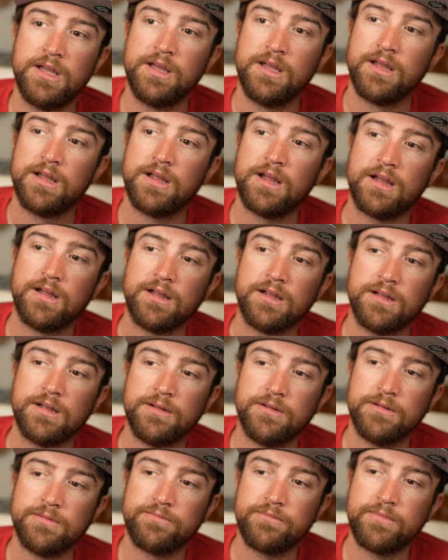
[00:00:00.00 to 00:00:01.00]

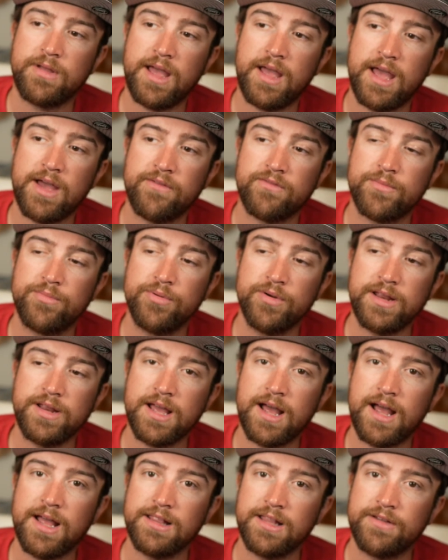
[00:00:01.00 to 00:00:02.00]
have a pretty
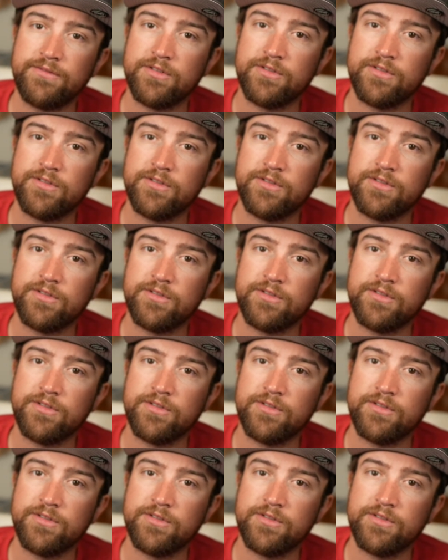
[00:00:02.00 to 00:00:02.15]
high level of